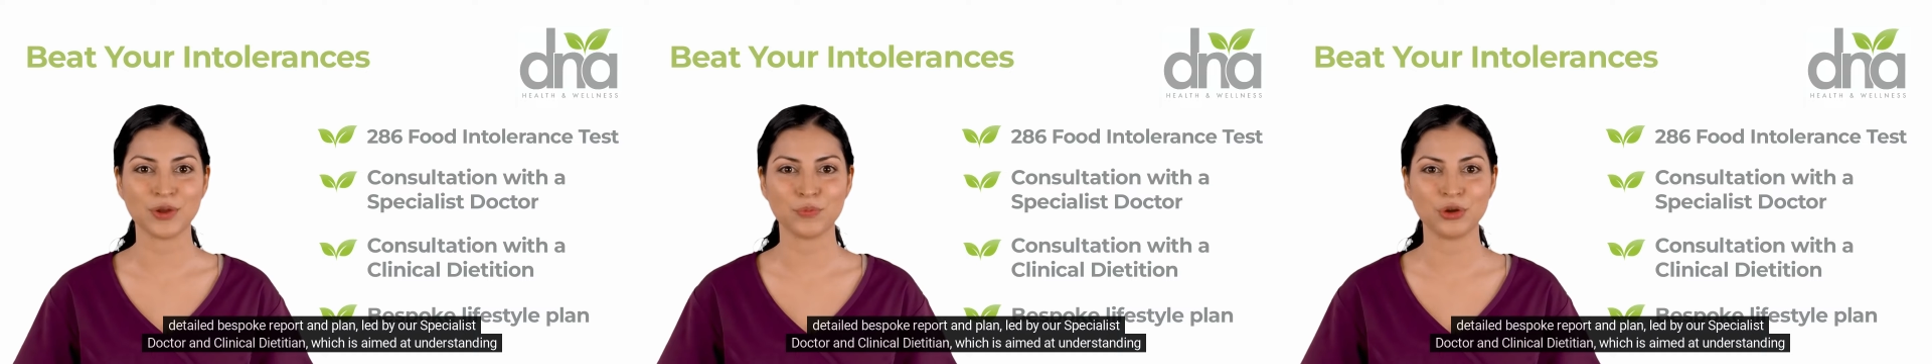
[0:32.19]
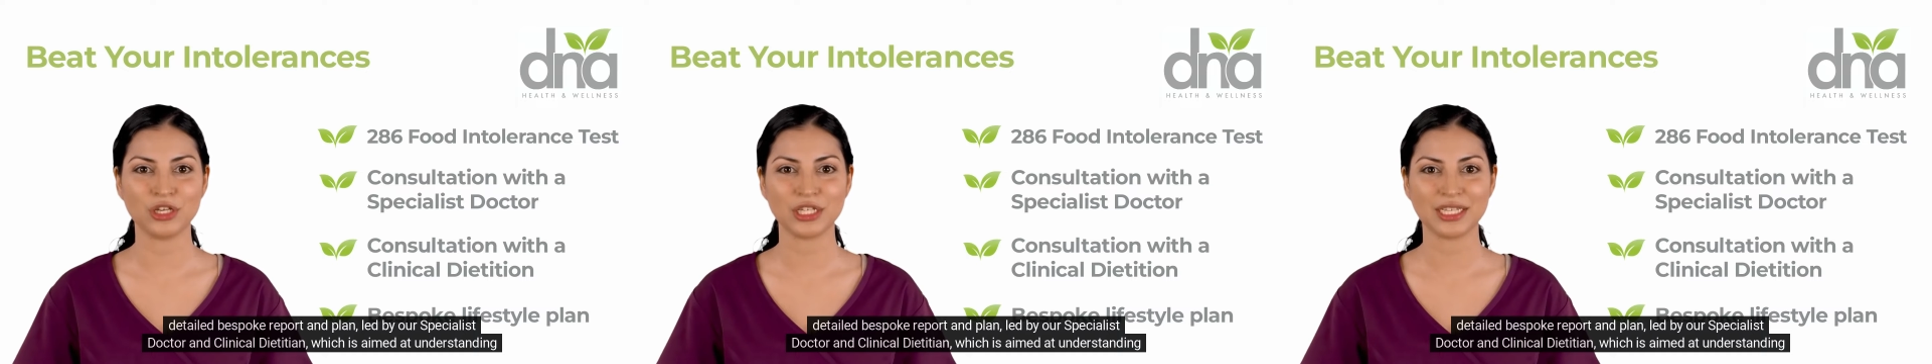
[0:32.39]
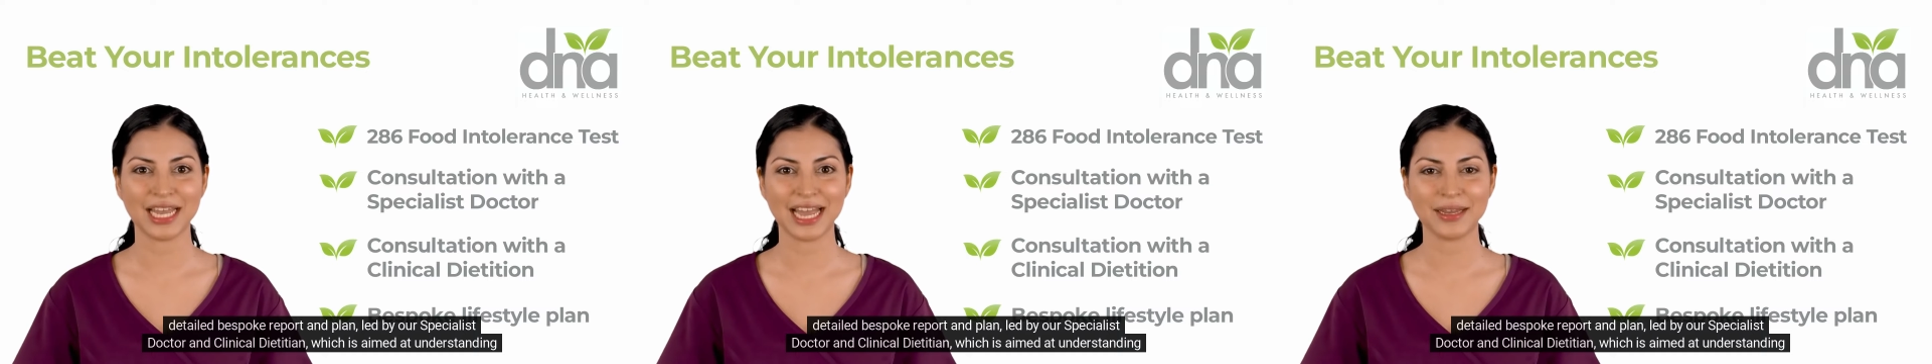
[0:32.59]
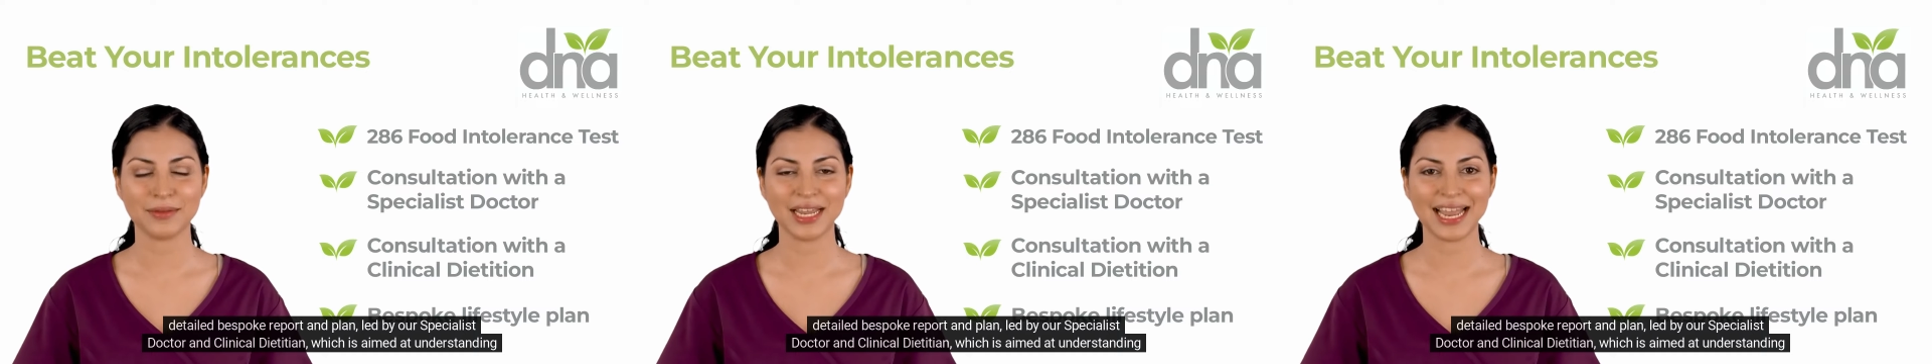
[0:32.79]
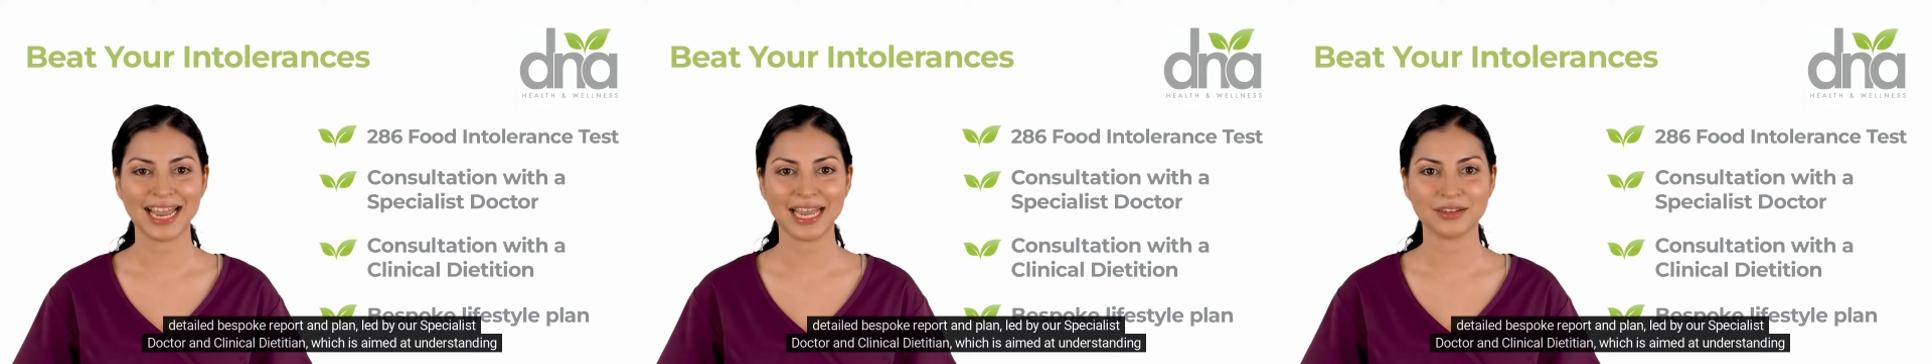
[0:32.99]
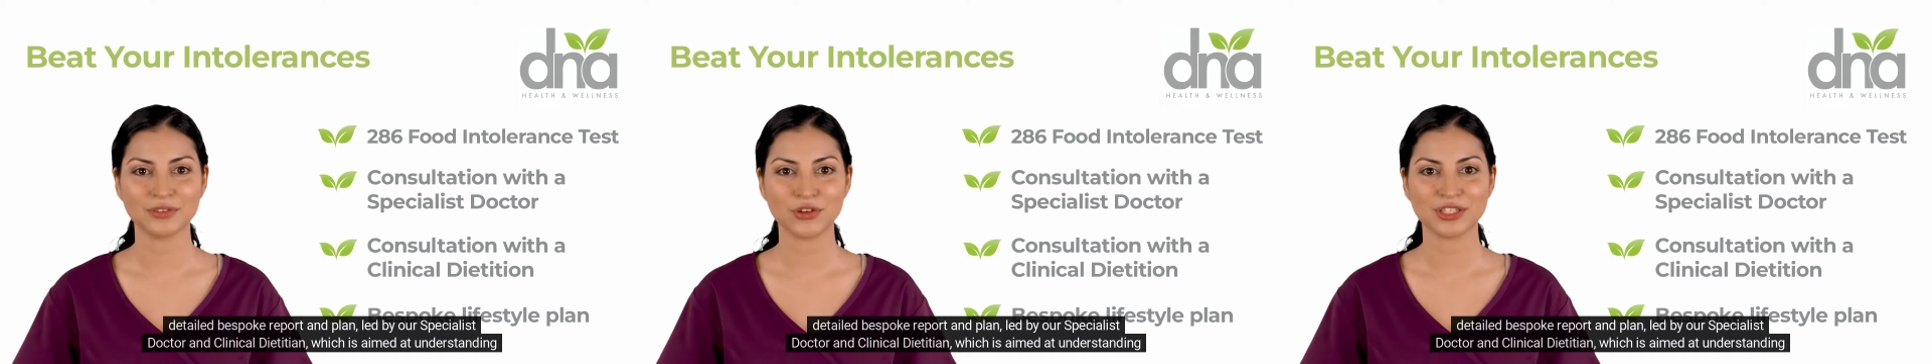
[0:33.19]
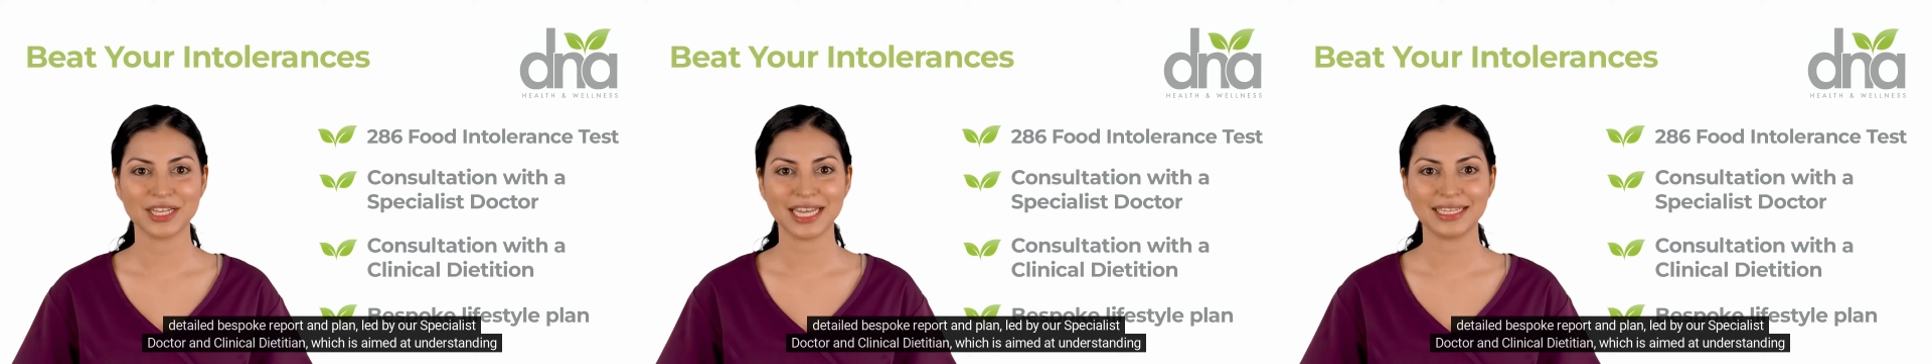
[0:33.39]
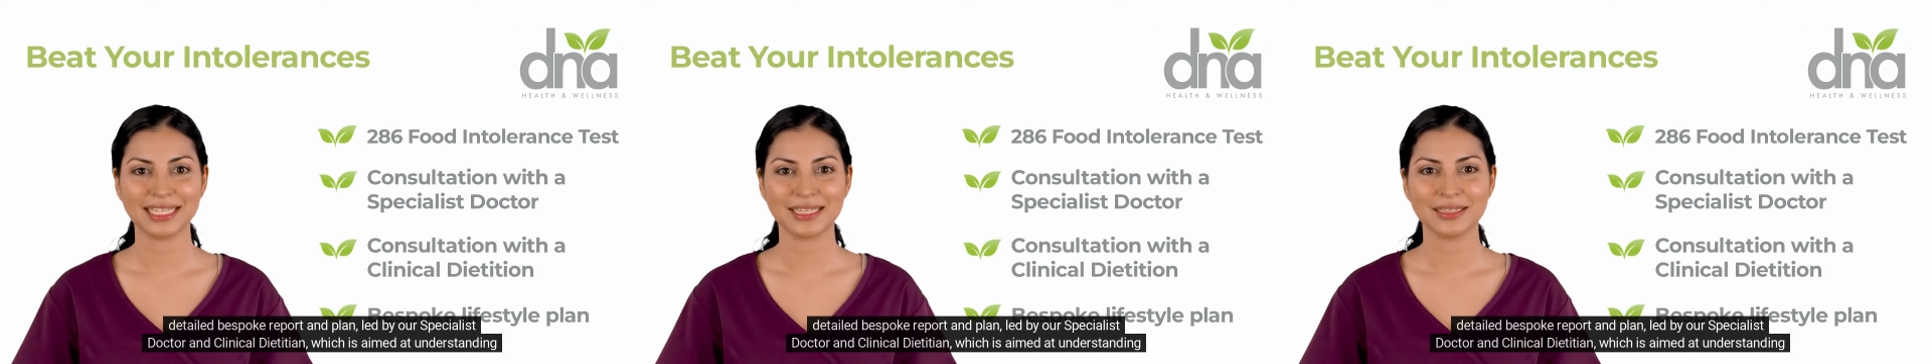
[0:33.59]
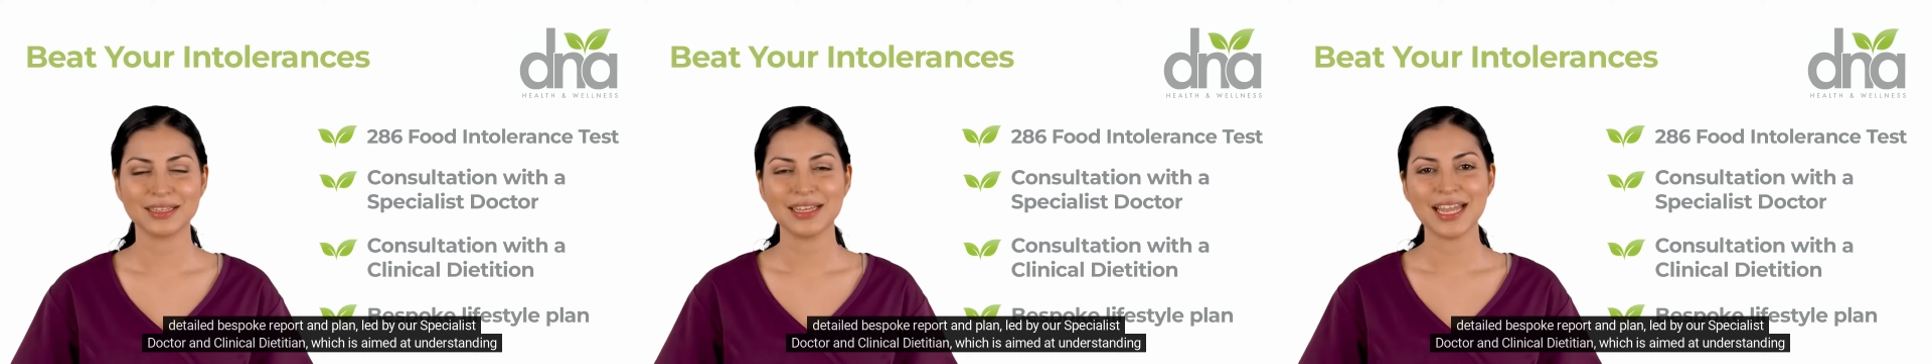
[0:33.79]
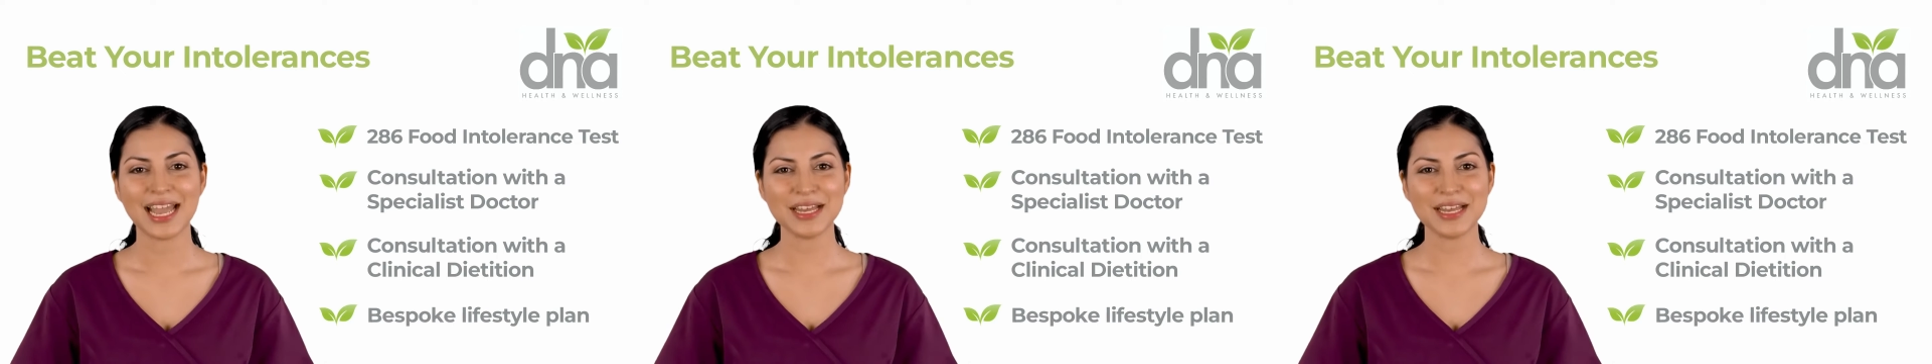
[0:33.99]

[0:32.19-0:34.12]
which is aimed at understanding